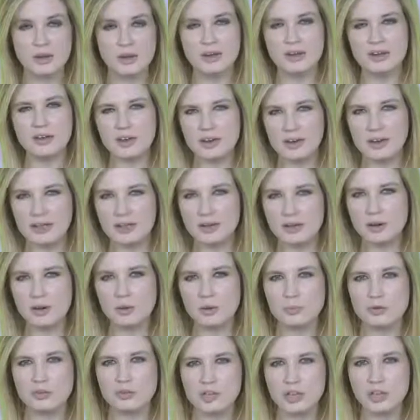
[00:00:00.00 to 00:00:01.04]
but neither
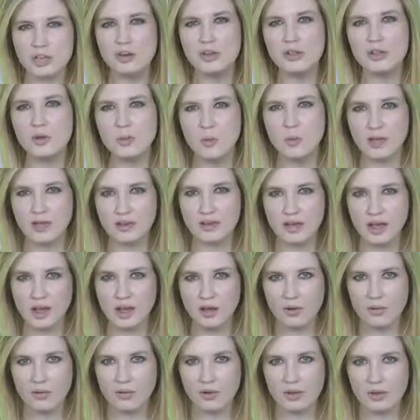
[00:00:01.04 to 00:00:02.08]
are particularly well
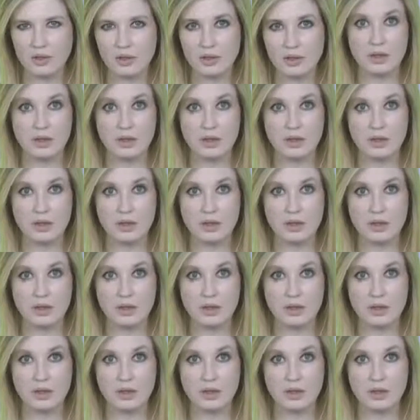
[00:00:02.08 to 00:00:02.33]
known.